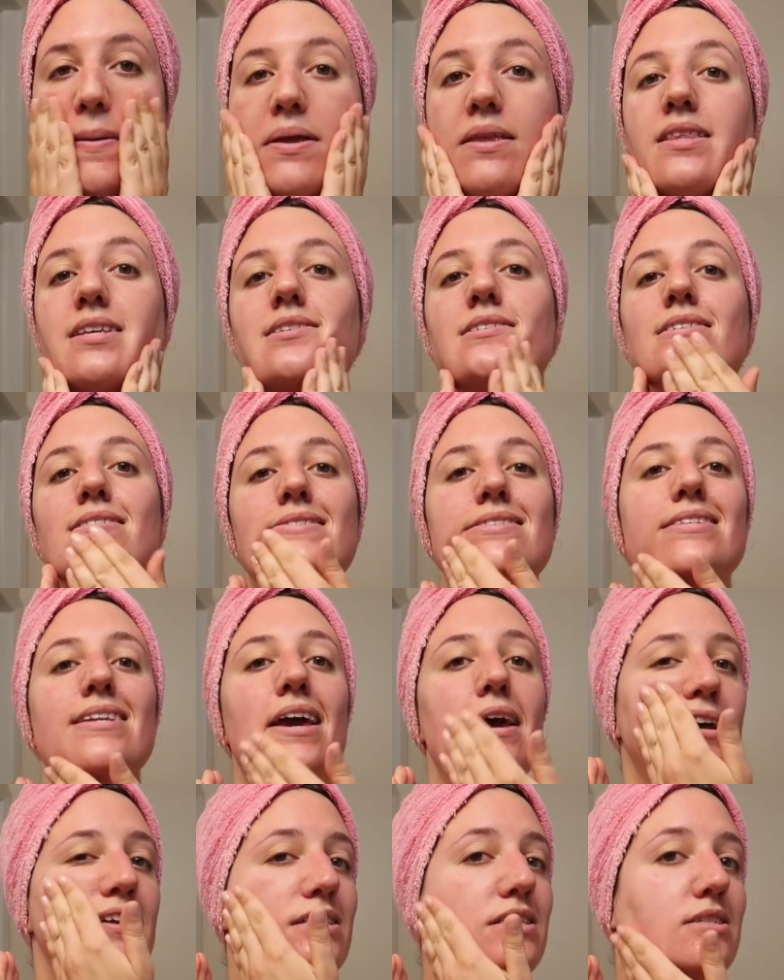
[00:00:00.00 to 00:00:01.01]
The
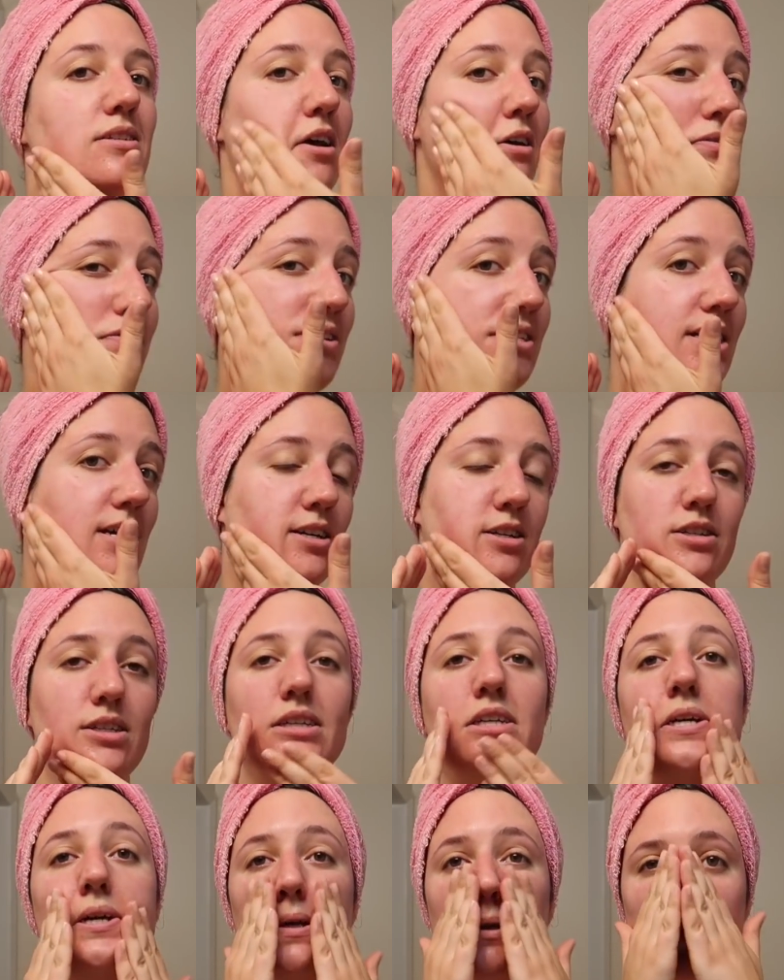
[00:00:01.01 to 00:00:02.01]
snail stuff is
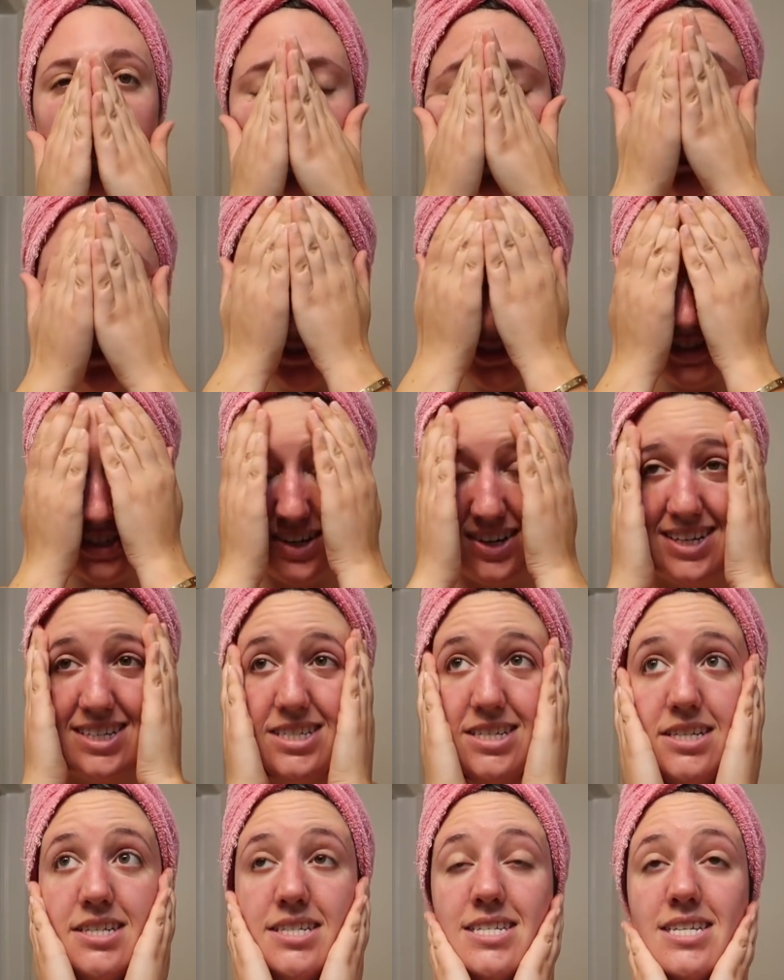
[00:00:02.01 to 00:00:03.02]
actually
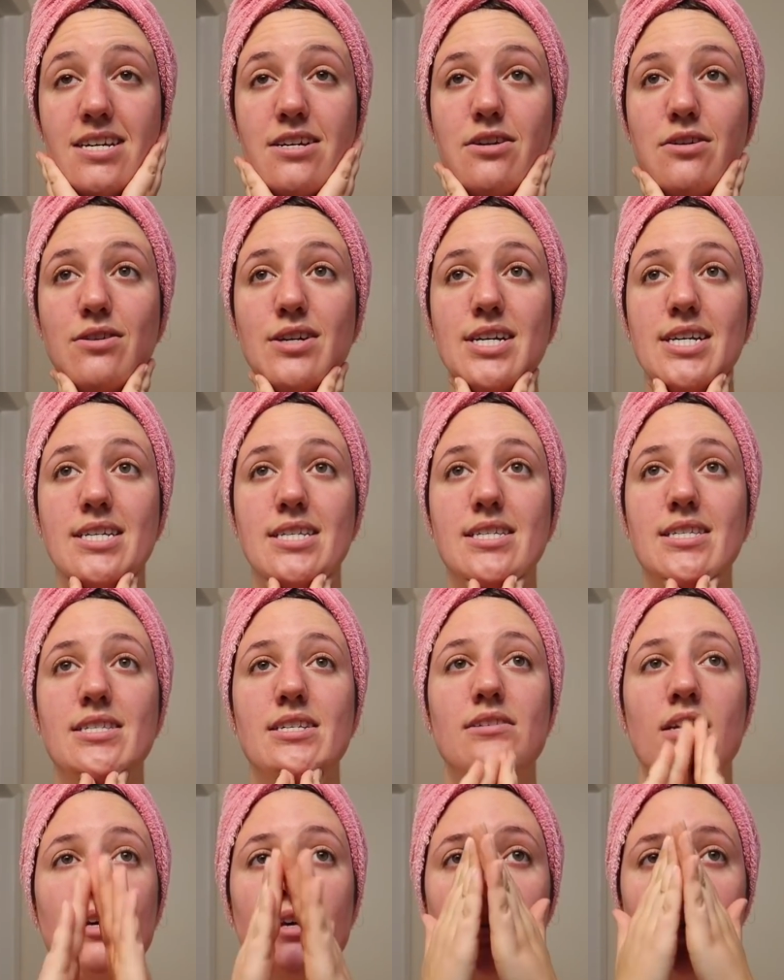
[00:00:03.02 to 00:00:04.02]
starting to
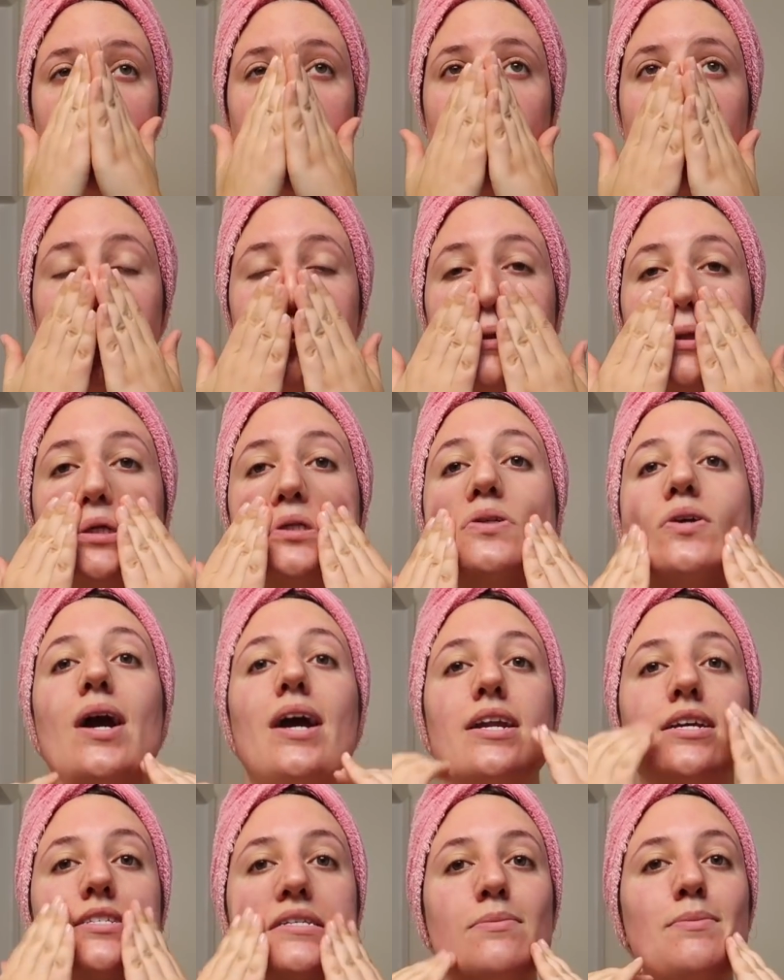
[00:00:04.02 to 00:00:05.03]
decrease the
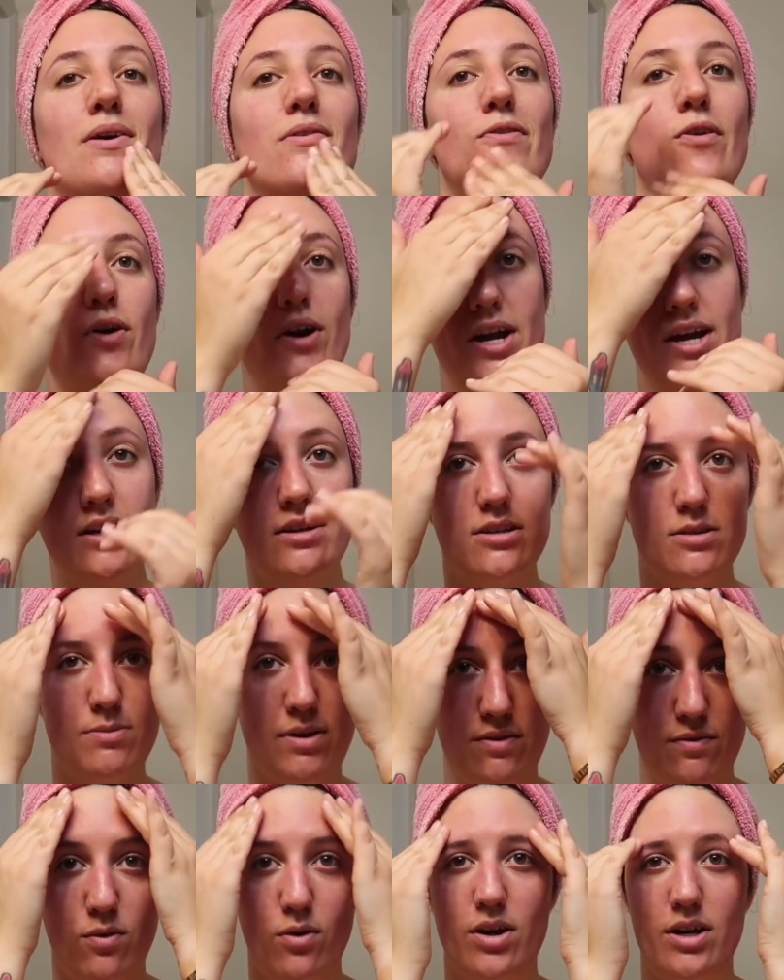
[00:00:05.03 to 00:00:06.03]
dryness on my forehead because
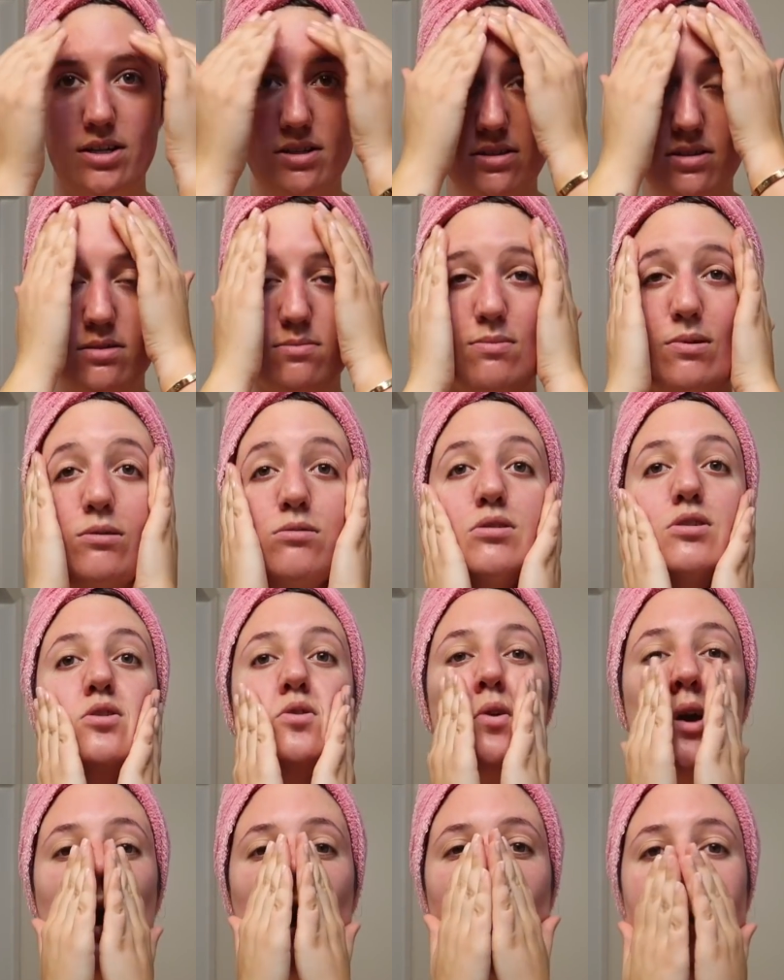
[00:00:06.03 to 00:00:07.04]
my forehead's the most
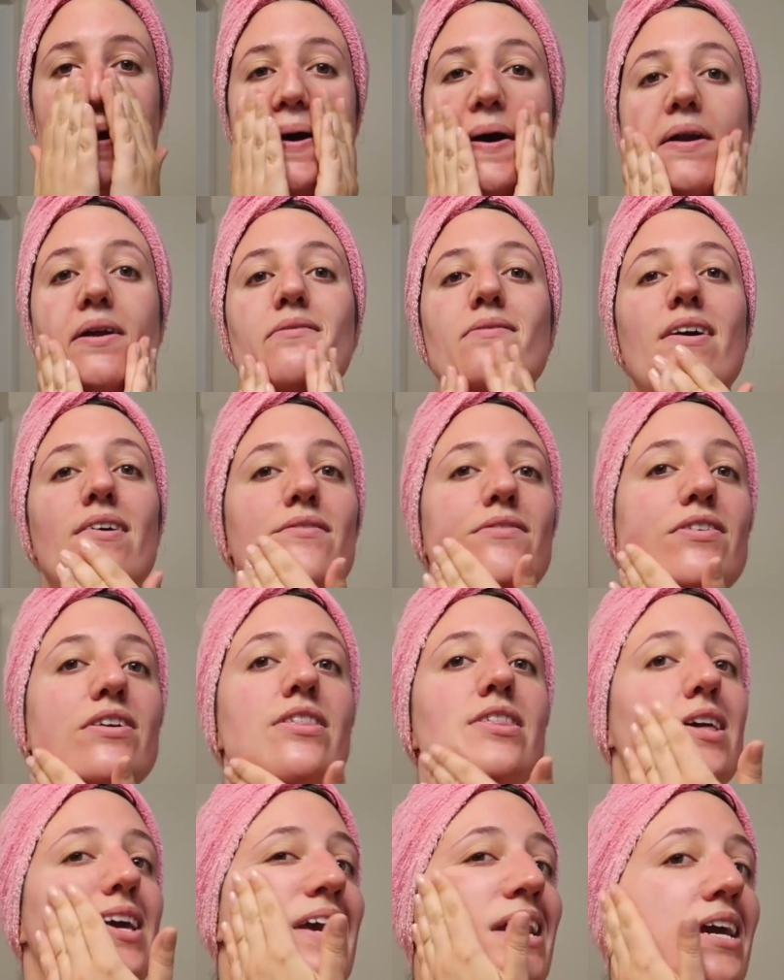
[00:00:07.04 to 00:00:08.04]
dry out of
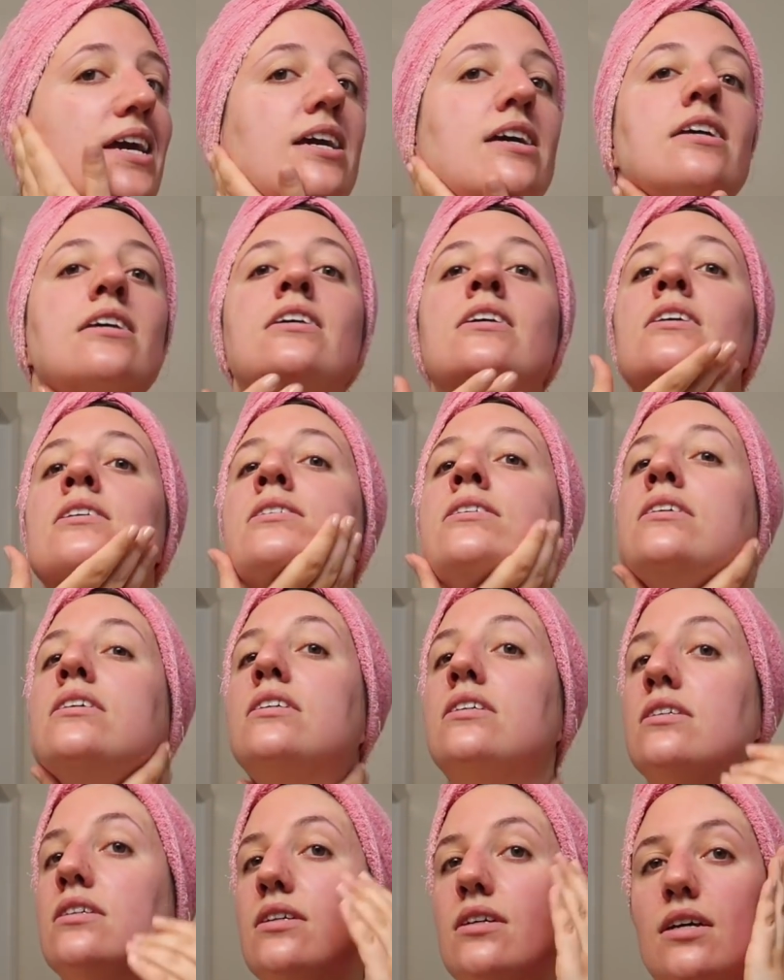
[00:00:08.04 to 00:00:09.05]
everything
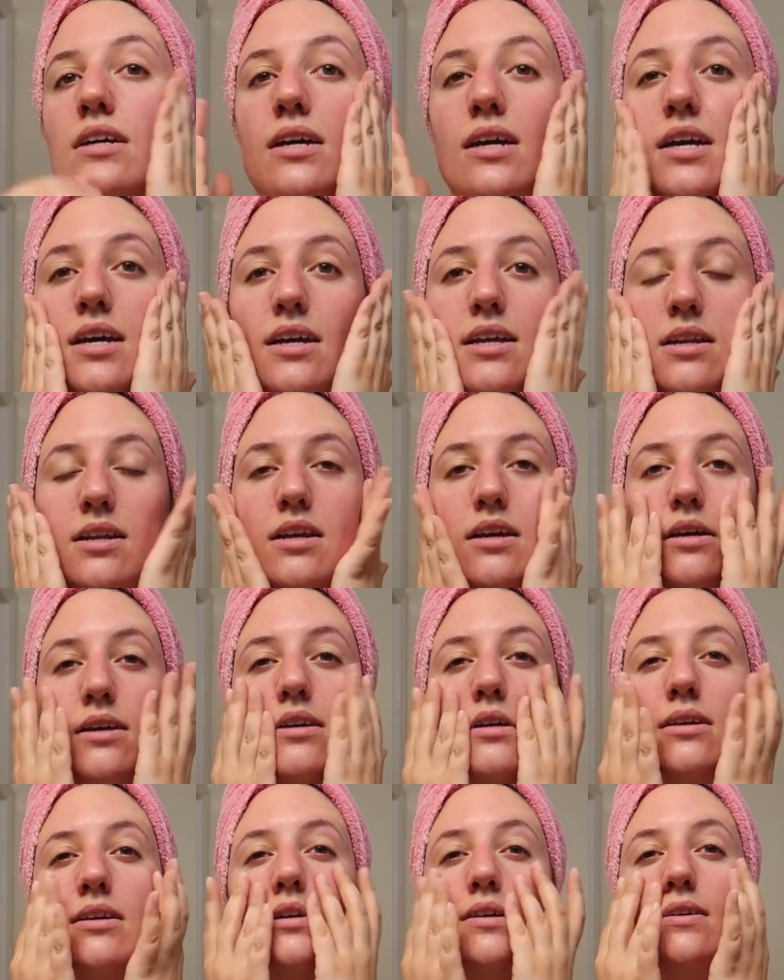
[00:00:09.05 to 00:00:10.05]
and
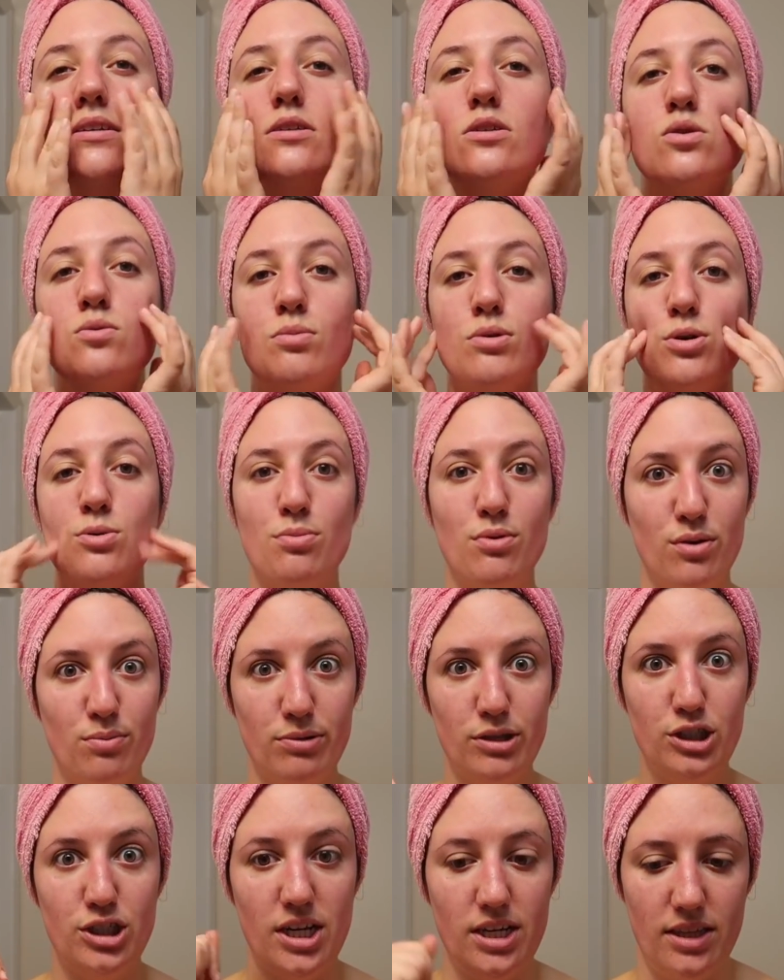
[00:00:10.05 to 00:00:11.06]
I super duper
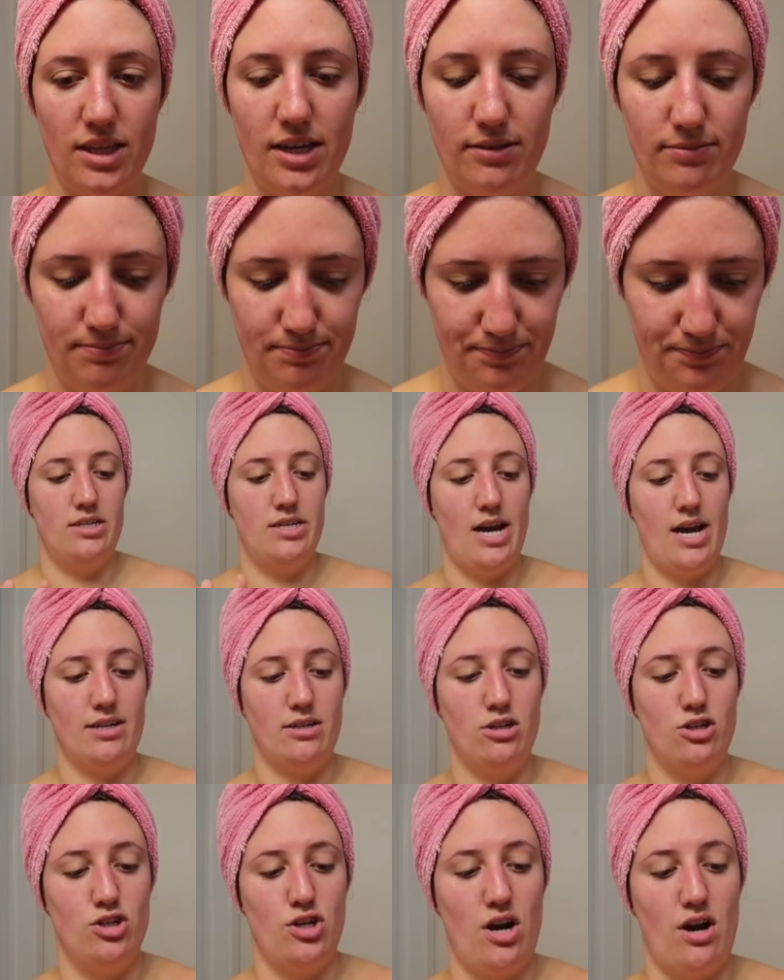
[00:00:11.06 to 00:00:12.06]
appreciate that. The
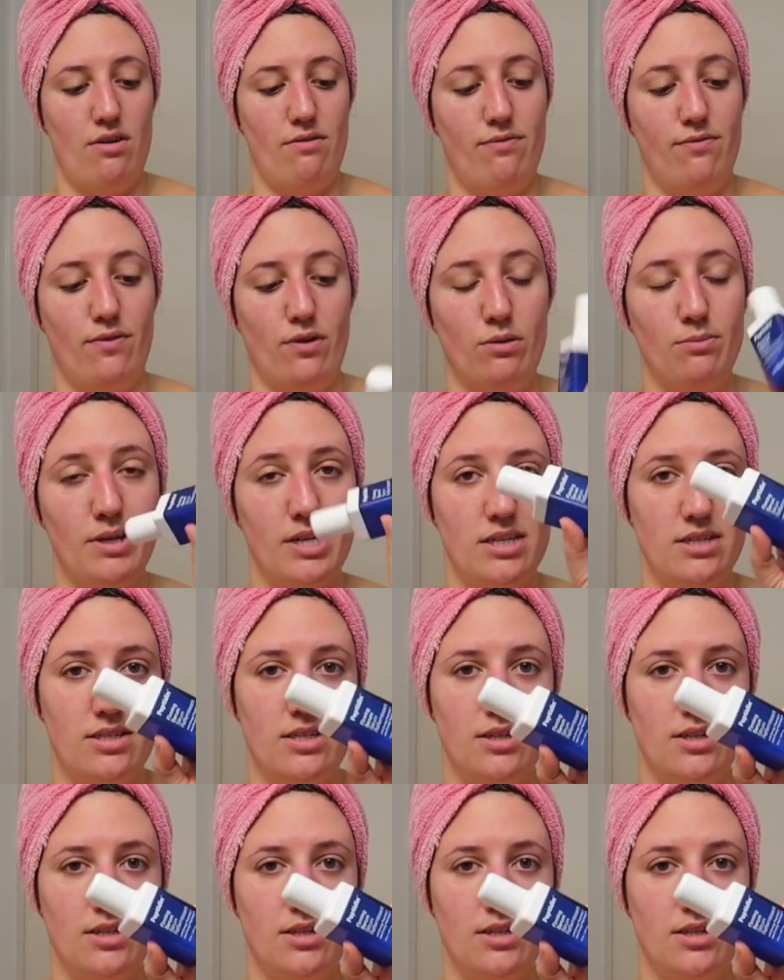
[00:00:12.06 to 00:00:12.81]
Dr. Jart firming